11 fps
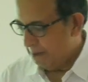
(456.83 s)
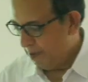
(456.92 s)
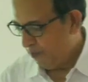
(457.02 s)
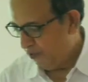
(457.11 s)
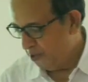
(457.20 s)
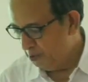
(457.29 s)

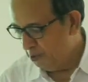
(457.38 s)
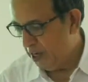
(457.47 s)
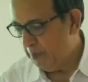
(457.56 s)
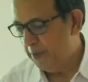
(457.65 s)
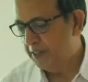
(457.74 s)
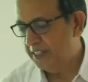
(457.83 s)
but for you, I
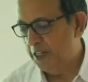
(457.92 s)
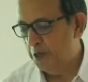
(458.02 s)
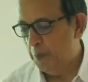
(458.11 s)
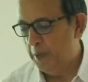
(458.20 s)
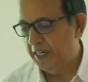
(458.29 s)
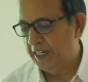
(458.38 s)
may try
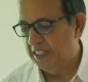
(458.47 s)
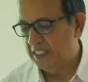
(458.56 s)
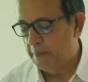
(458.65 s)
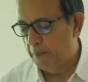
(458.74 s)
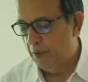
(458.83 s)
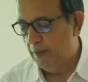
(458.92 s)
to make it
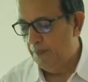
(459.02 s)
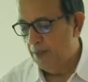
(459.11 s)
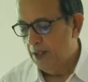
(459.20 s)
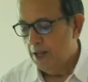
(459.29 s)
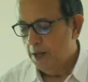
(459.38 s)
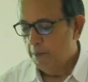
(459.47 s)
simple.
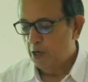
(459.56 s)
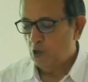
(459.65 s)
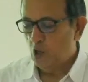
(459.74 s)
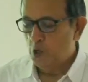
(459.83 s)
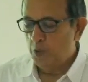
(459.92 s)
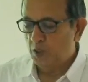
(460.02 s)
But
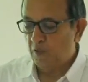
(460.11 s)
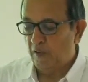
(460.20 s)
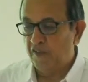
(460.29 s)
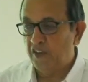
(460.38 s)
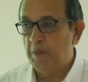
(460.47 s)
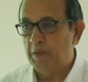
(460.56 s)
almost
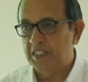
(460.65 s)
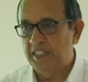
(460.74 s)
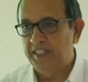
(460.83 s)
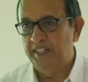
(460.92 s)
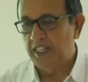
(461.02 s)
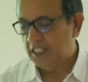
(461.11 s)

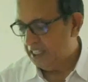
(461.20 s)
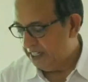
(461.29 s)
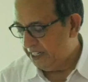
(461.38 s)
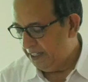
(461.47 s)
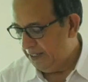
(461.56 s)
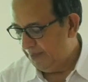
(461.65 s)
50% reduction
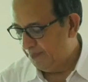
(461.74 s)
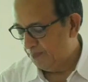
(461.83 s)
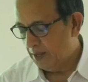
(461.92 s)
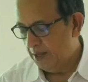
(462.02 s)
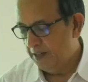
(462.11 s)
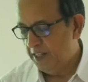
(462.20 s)
in
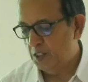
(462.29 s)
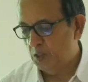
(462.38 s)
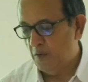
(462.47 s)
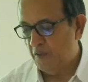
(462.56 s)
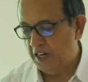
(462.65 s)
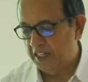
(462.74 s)
risk
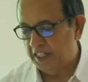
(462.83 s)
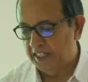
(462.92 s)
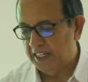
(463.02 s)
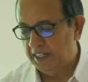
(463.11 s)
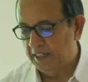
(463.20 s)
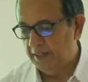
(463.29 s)
of heart
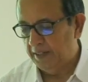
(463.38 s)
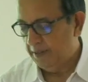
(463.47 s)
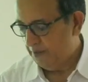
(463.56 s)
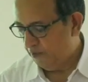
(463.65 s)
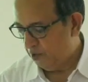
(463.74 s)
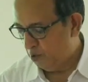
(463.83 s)
attack
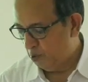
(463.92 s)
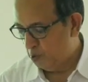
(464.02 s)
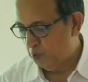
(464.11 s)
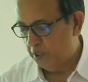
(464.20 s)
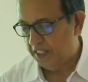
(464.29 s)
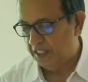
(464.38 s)
for those
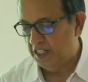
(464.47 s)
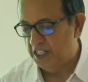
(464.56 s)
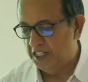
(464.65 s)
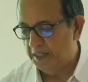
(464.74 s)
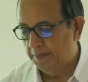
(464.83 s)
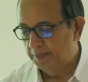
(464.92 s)
who had
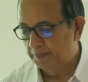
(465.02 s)
surgery.